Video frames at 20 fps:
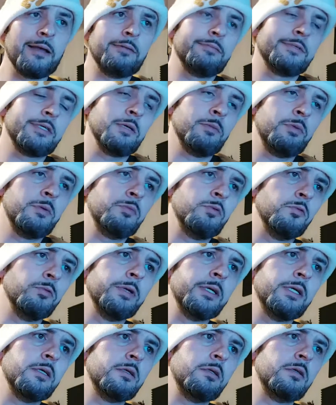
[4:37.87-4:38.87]
Some people
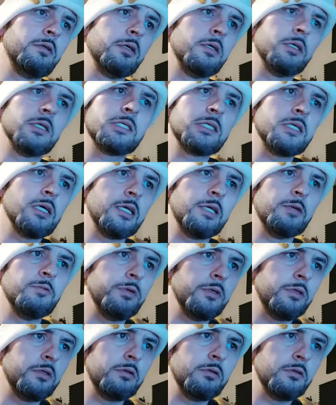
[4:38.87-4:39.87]
read and study
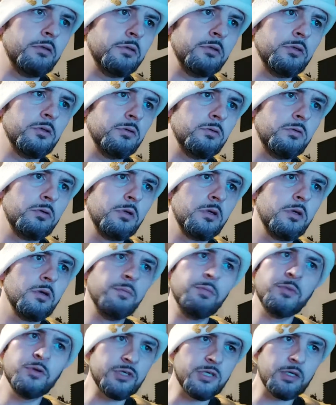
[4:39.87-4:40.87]
with,
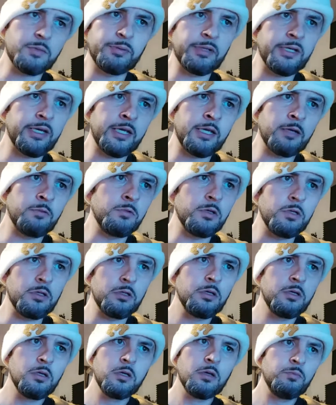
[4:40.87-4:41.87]
music playing with
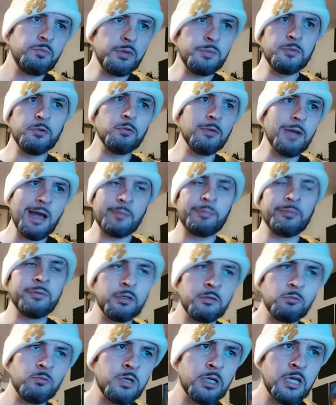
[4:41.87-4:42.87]
people rapping
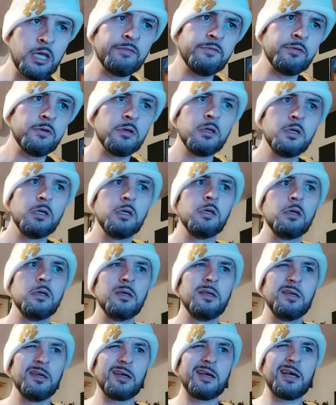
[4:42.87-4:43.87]
and whatever.
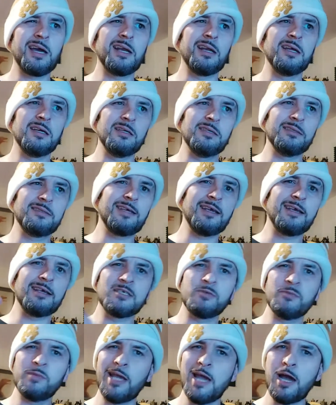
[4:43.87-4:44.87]
It kind of
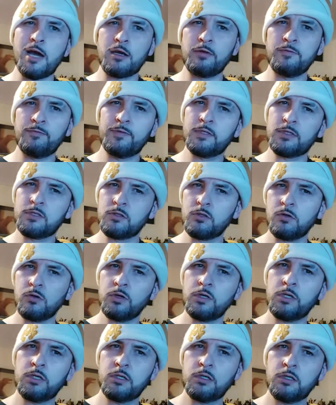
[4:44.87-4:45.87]
takes me out of the
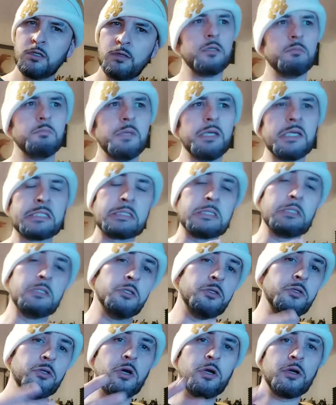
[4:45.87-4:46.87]
story, makes it a
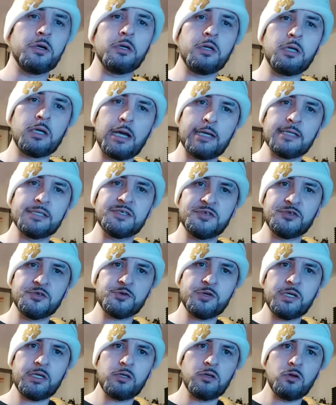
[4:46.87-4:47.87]
little harder to
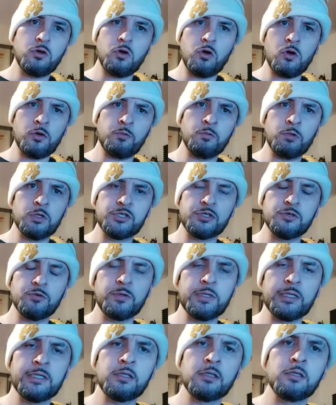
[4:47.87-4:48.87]
concentrate on what you're
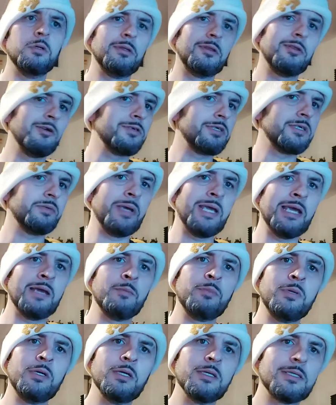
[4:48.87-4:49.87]
reading, but throw some
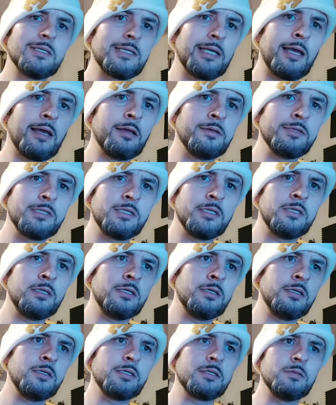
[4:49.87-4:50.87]
ambient sounds
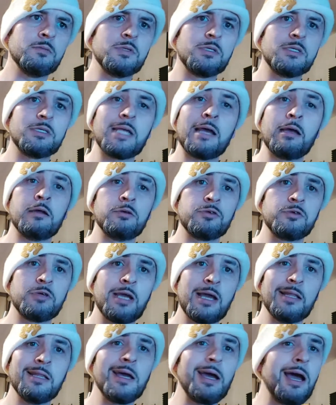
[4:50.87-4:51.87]
in, some
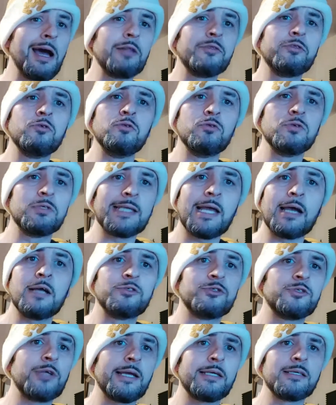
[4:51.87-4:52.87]
soundtrack. I'll do
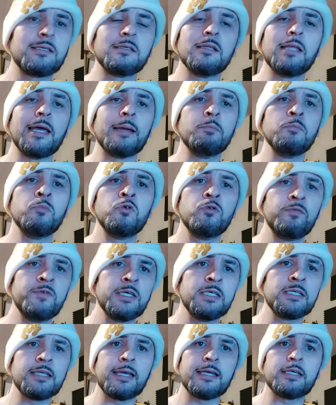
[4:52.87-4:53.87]
soundtracks to
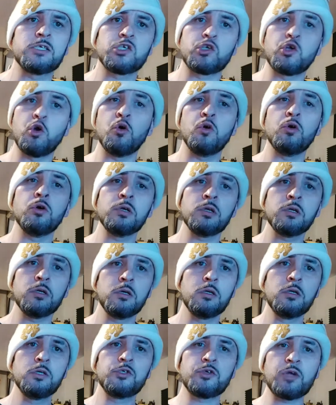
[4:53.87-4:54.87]
movies, score
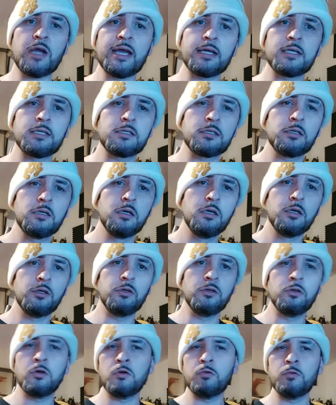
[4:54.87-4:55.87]
tracks,
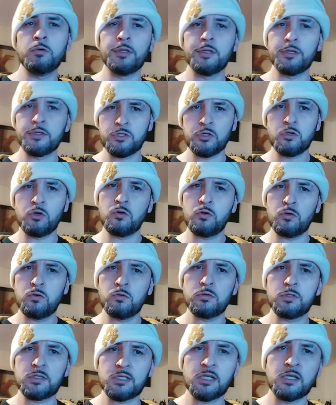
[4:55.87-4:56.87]
where there's
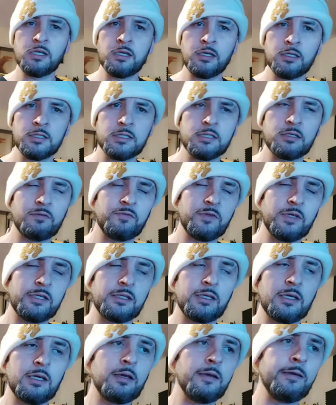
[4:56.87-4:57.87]
no singing and stuff
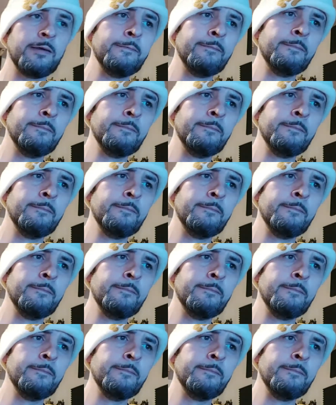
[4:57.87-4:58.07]
like that.